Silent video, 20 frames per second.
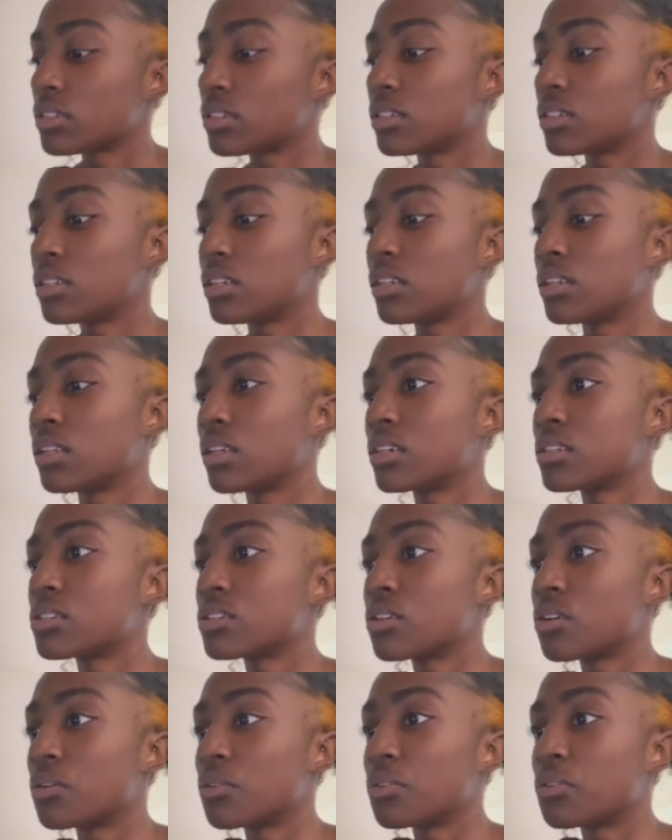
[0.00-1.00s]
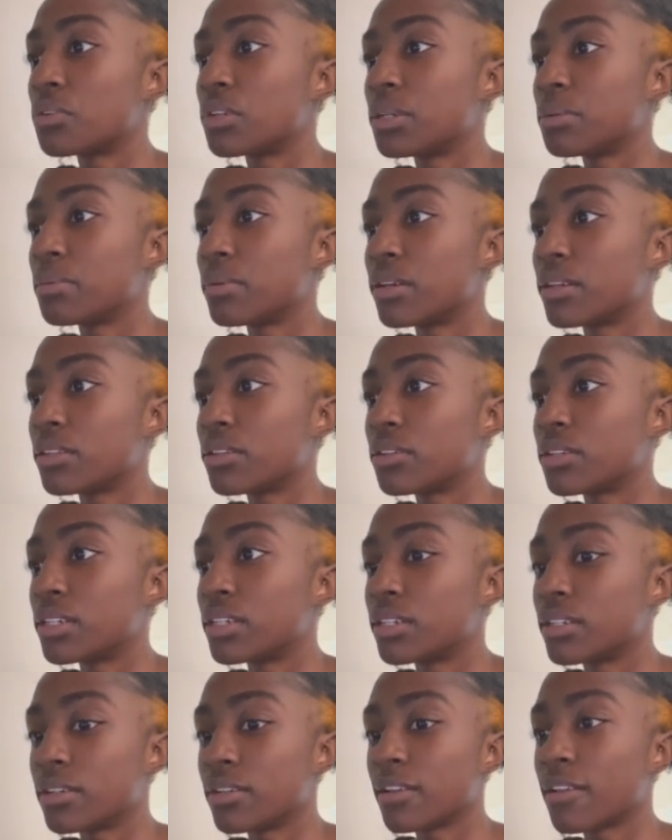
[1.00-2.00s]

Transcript: and I like to go 3 by 3.